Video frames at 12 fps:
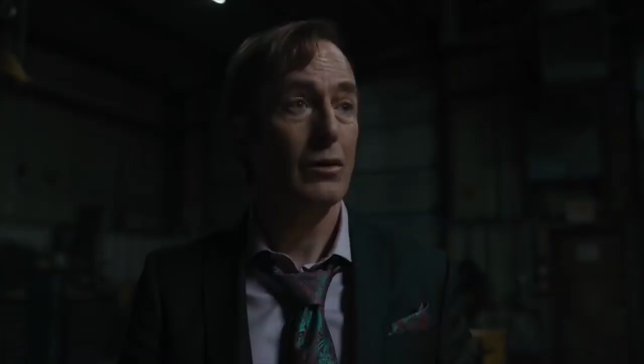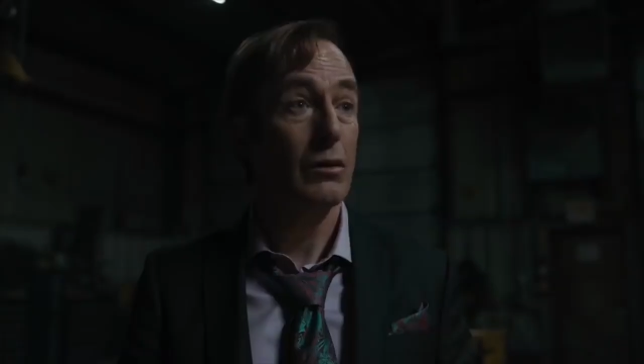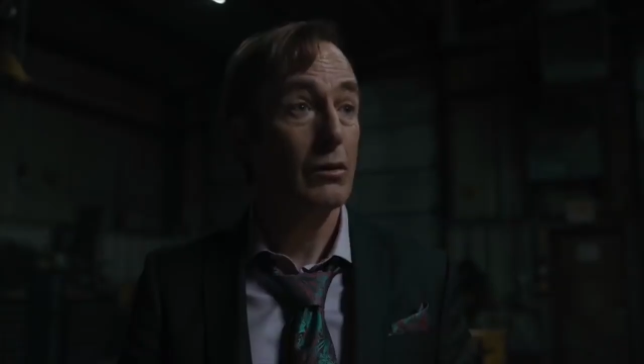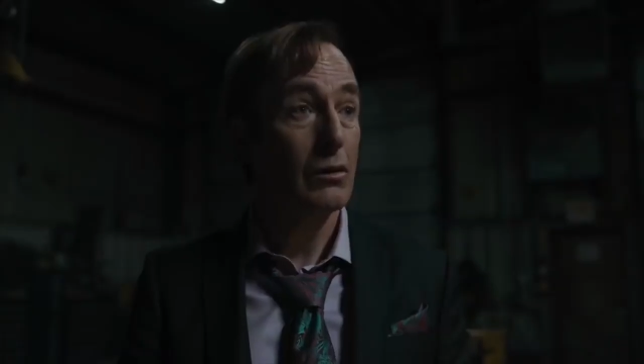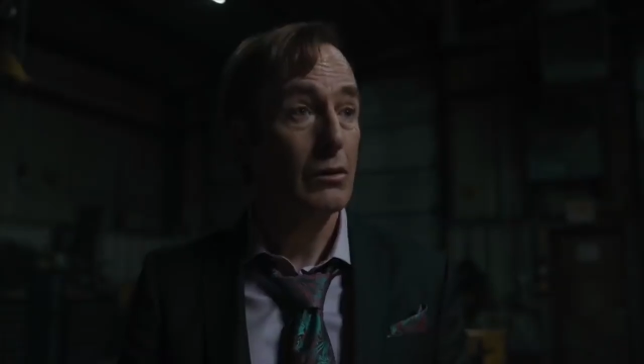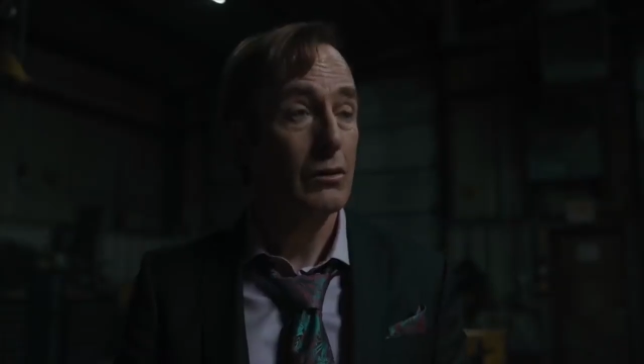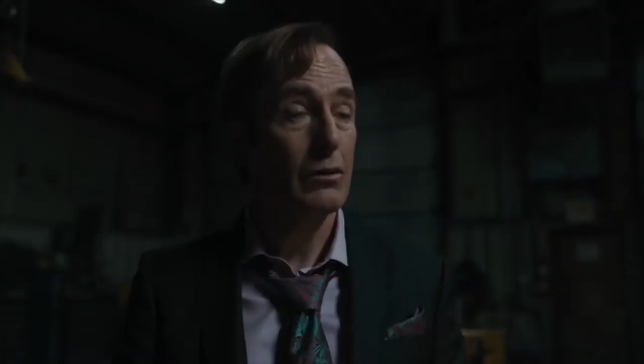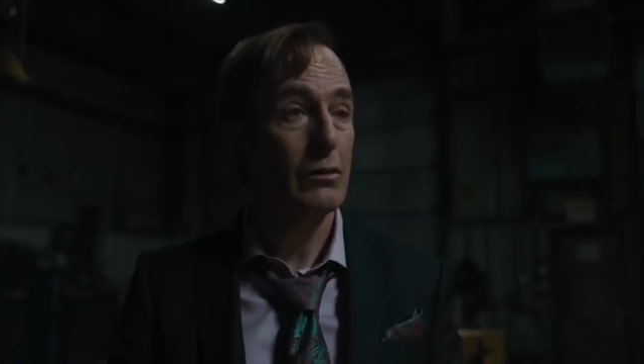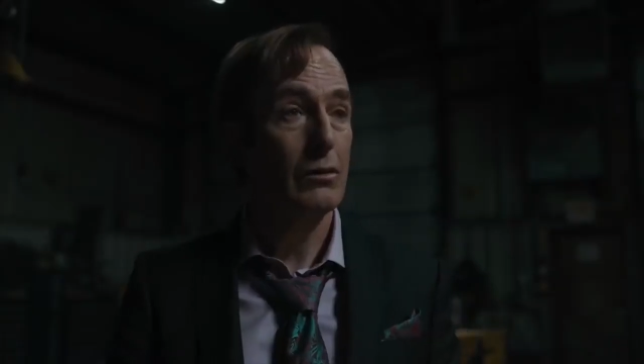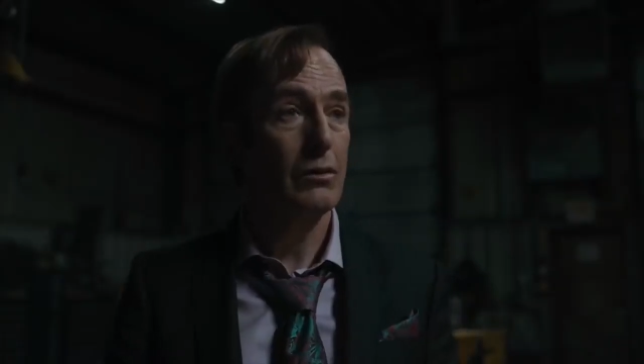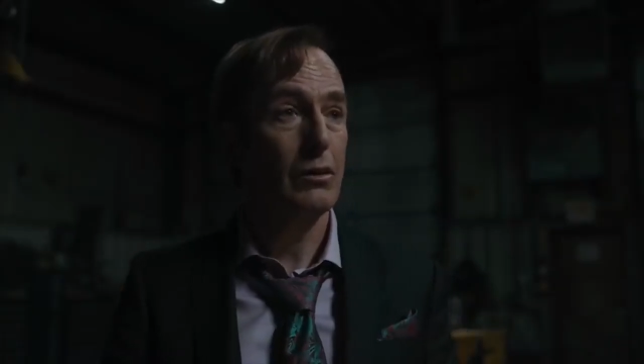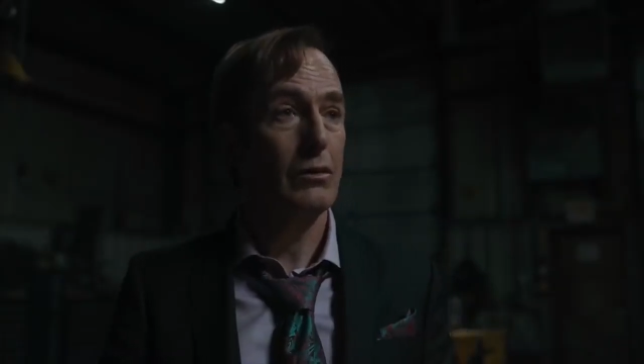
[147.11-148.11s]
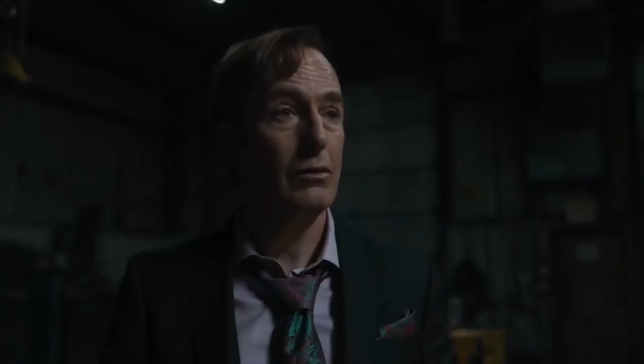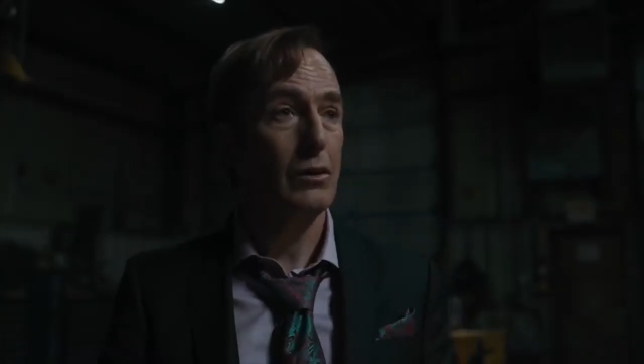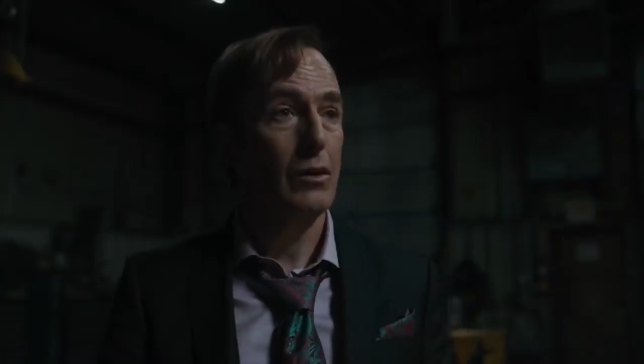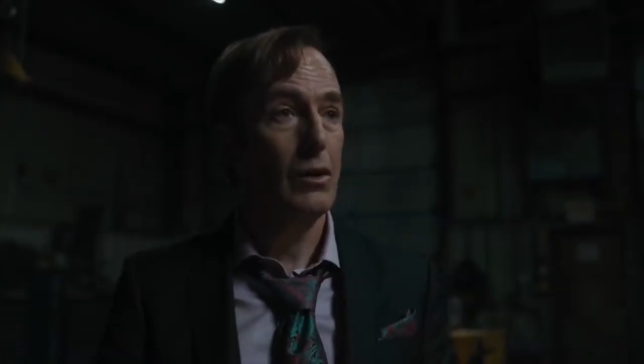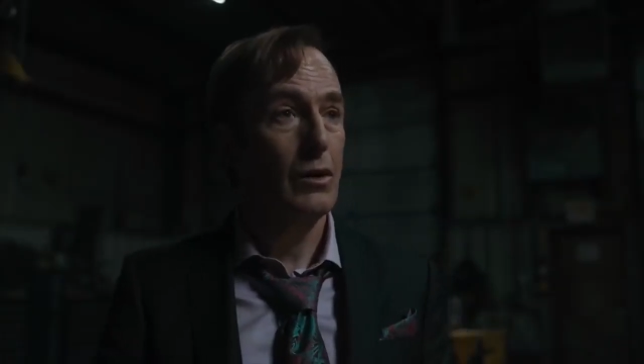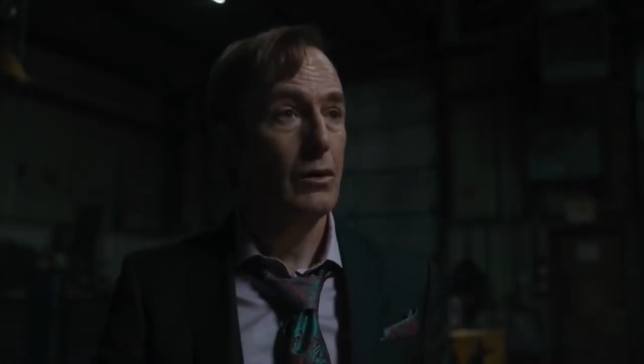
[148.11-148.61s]
little bummed out about
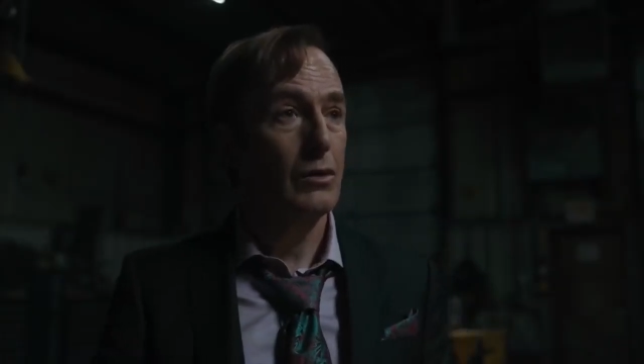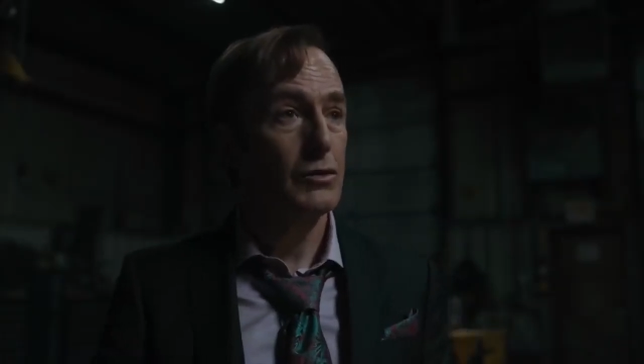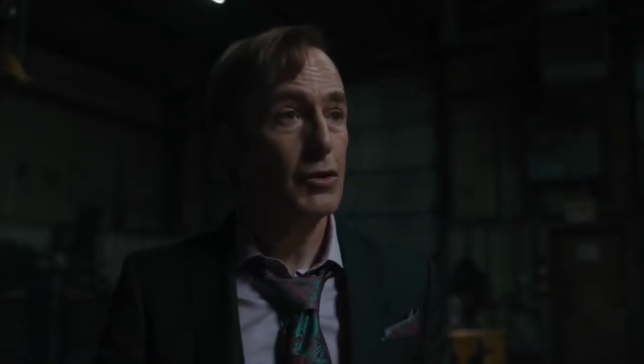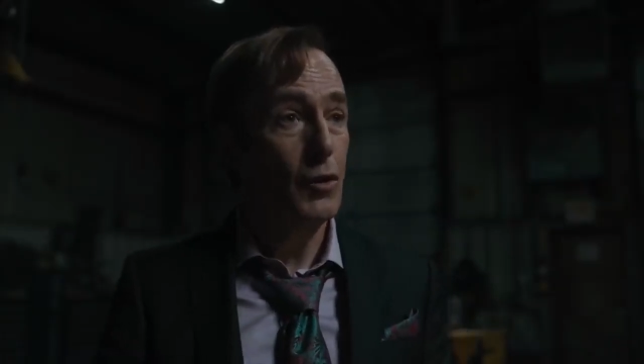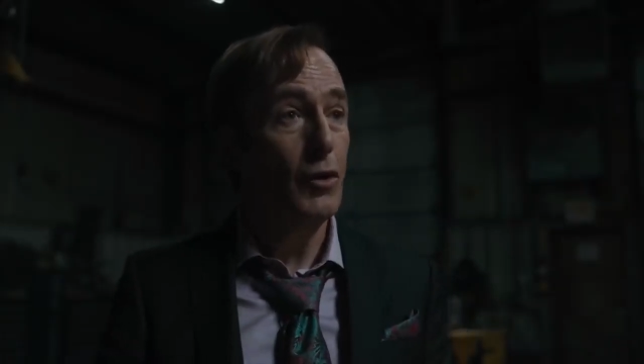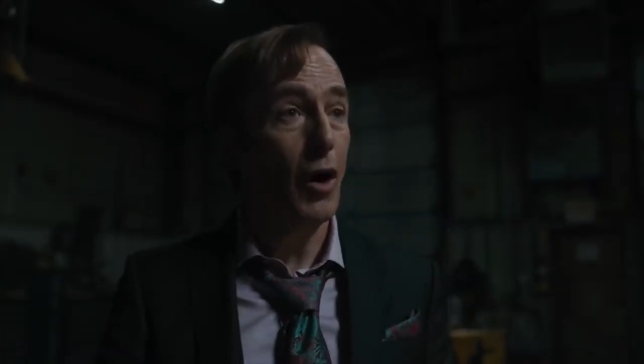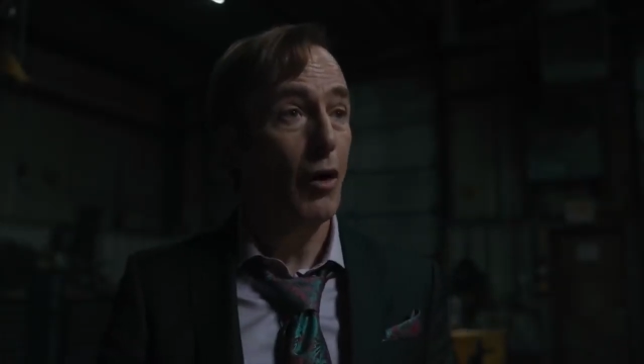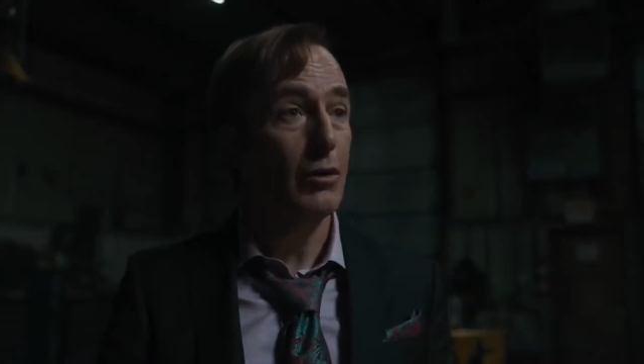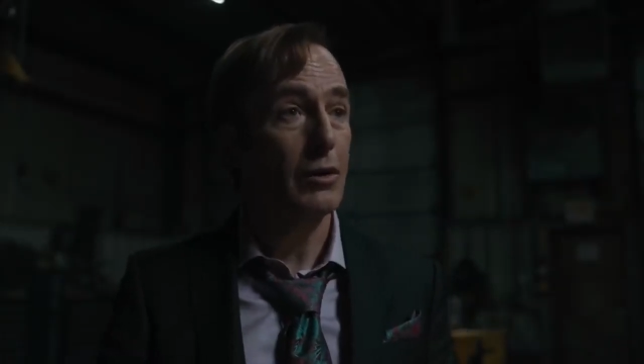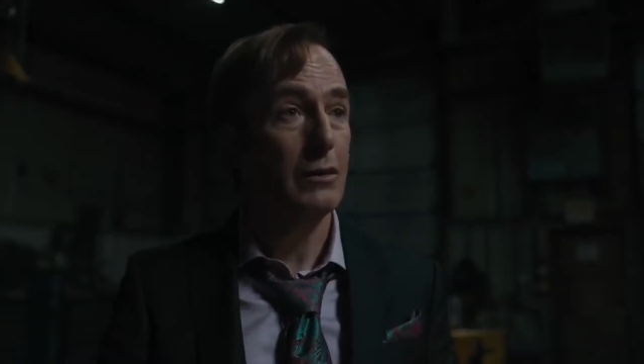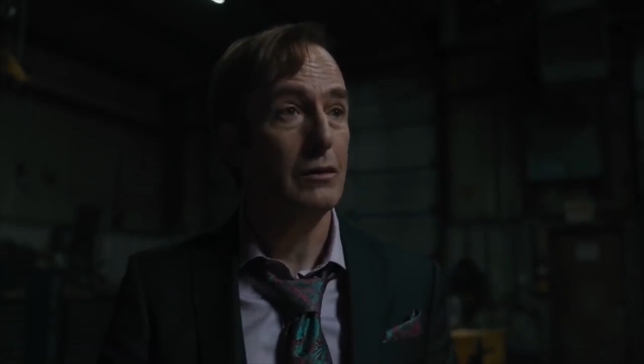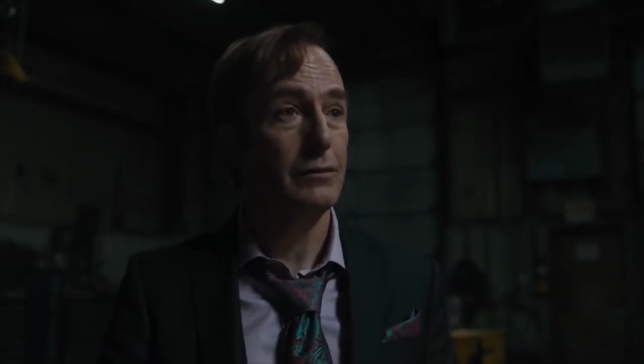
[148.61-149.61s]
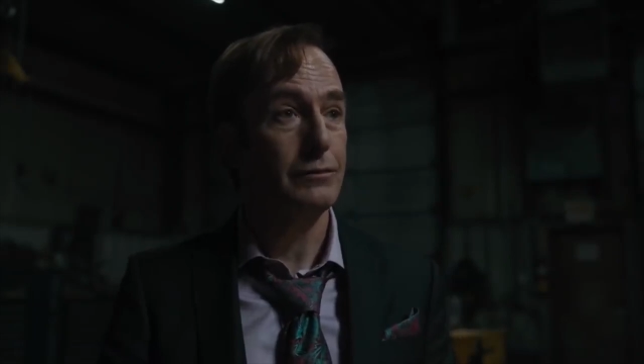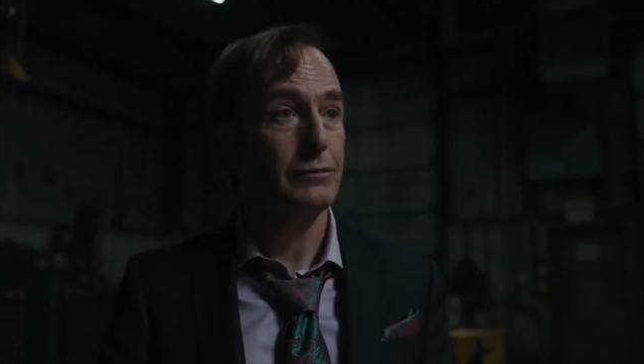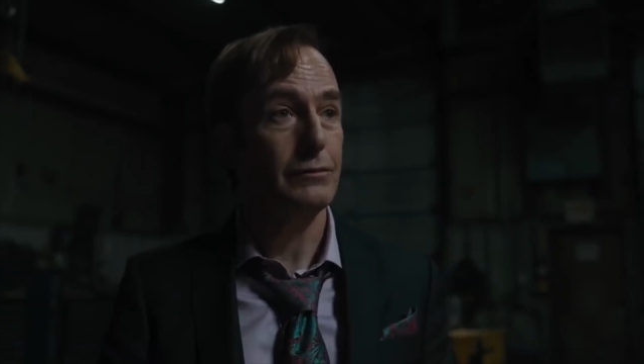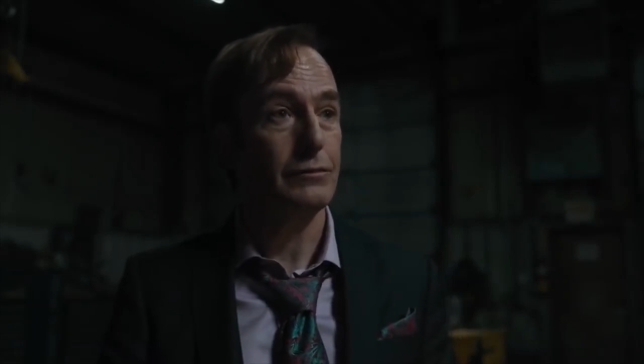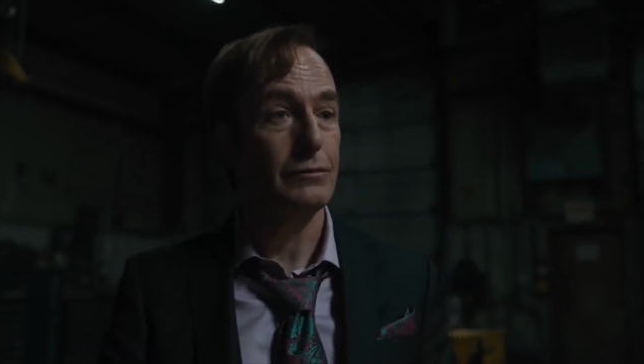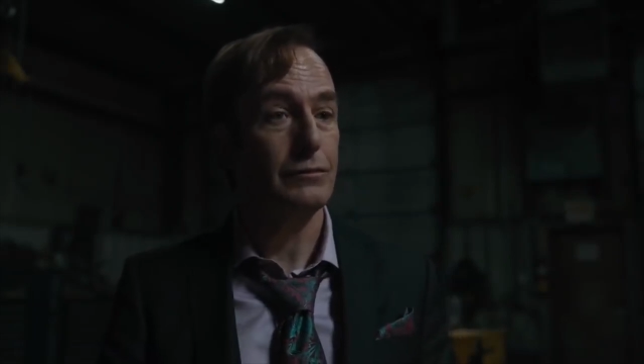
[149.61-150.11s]
this, maybe the fact that the show
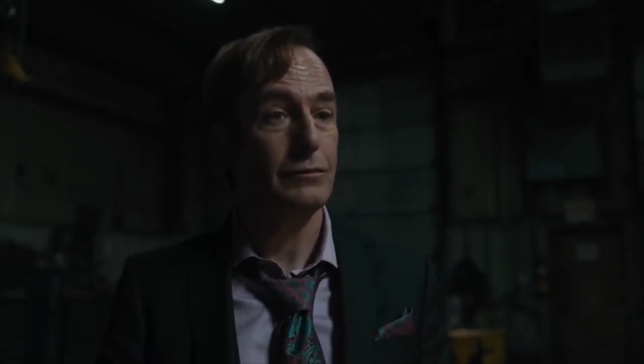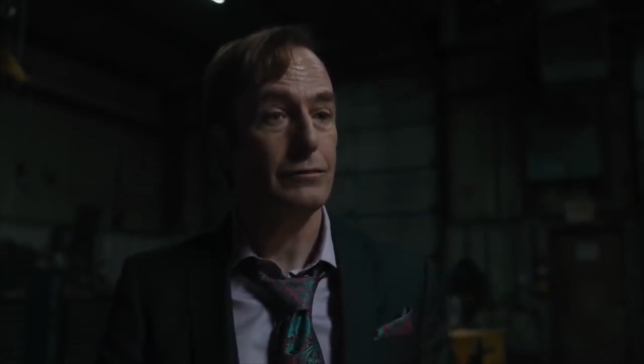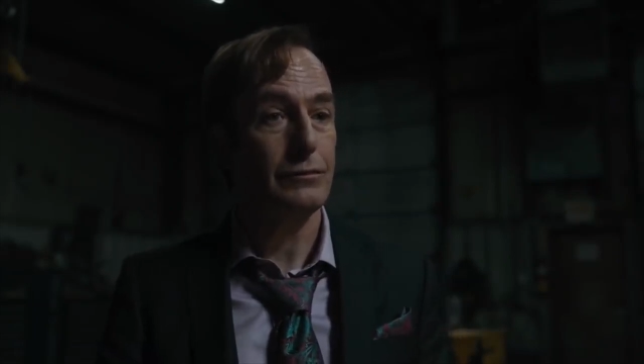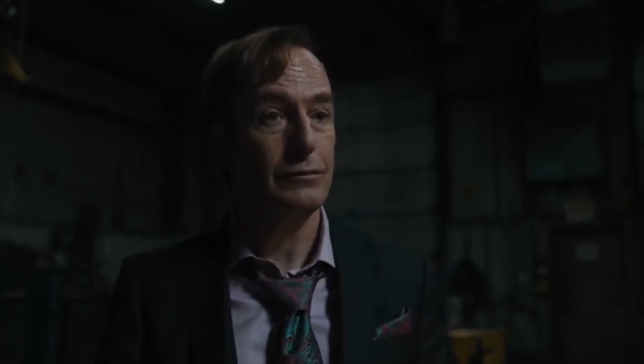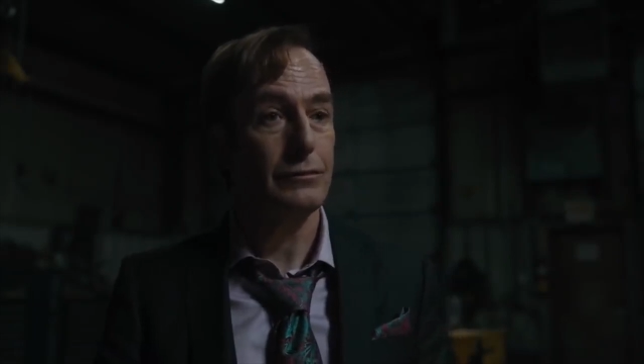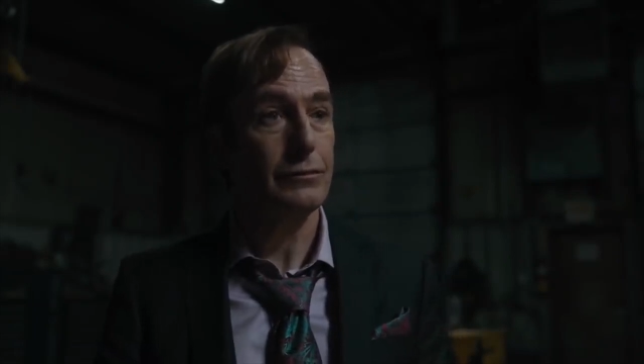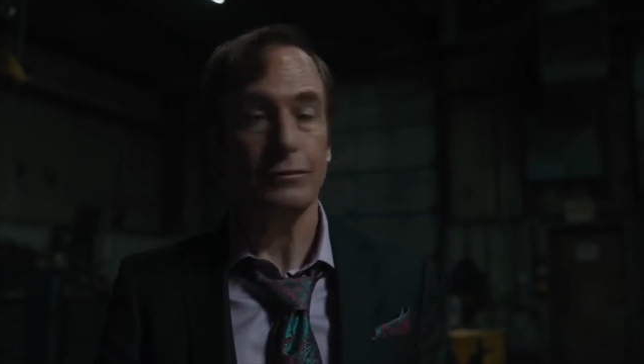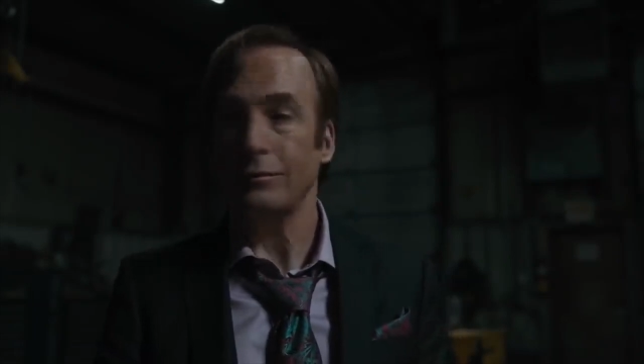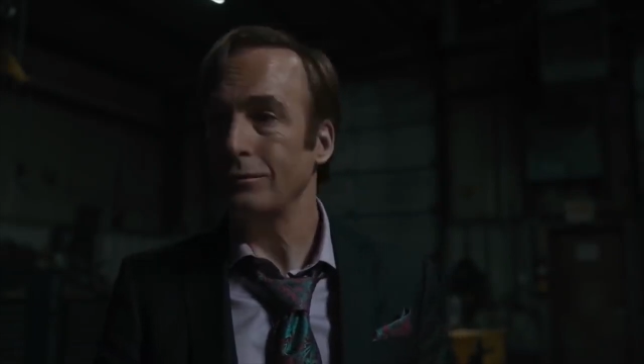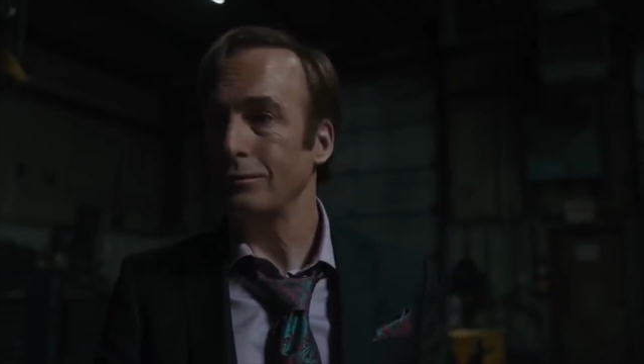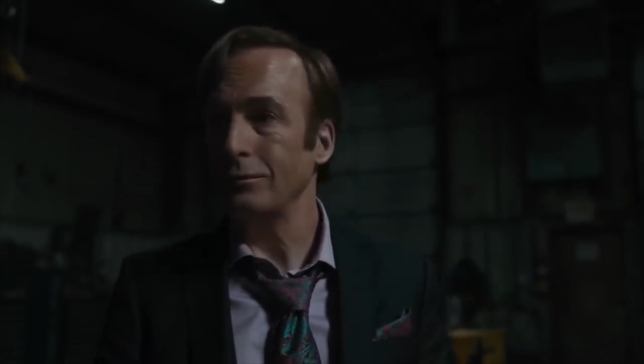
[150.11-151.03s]
will have 13